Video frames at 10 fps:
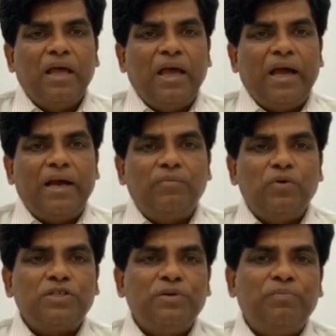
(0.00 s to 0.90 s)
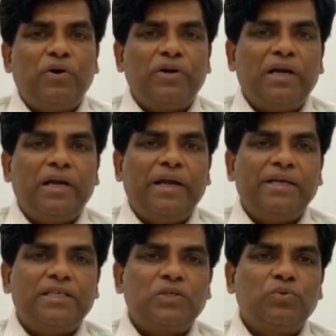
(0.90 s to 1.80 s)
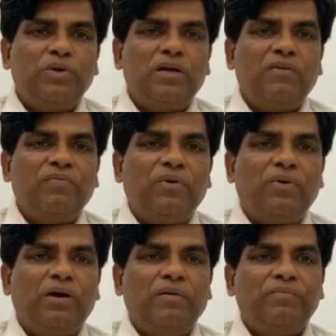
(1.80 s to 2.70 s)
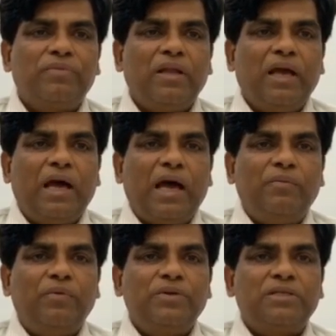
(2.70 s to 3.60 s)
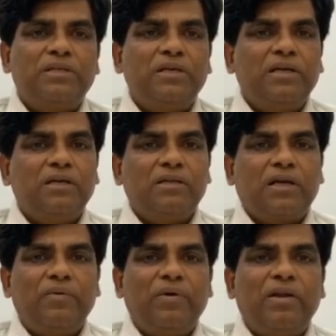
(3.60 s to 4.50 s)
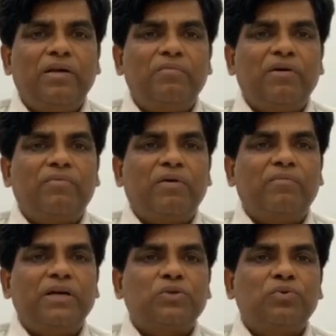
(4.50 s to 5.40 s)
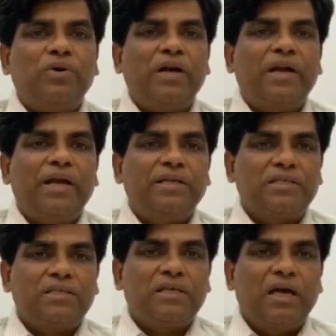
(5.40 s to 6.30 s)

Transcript: And most importantly, as a student of yoga, I am visiting Kaivalyadhama from my student days.